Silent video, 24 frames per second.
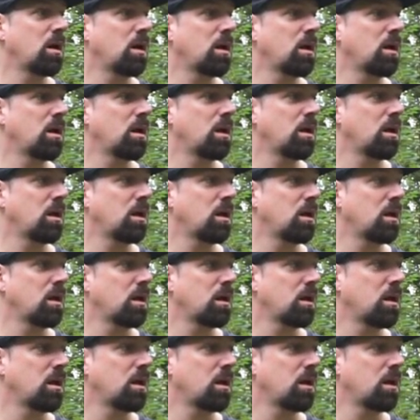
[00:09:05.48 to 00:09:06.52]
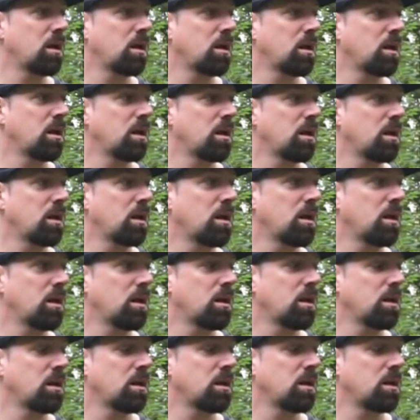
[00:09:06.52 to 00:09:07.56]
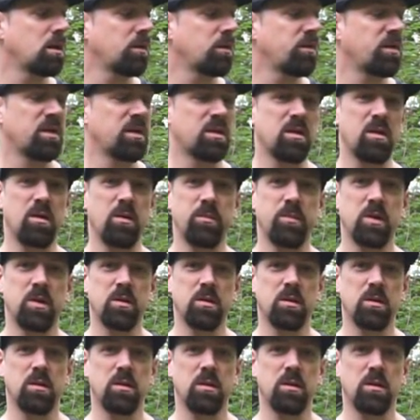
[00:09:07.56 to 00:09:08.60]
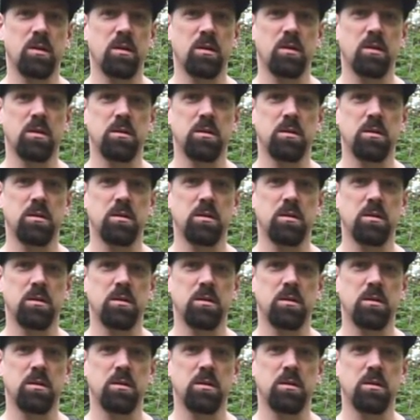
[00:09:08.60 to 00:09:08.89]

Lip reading: No one is speaking in this clip.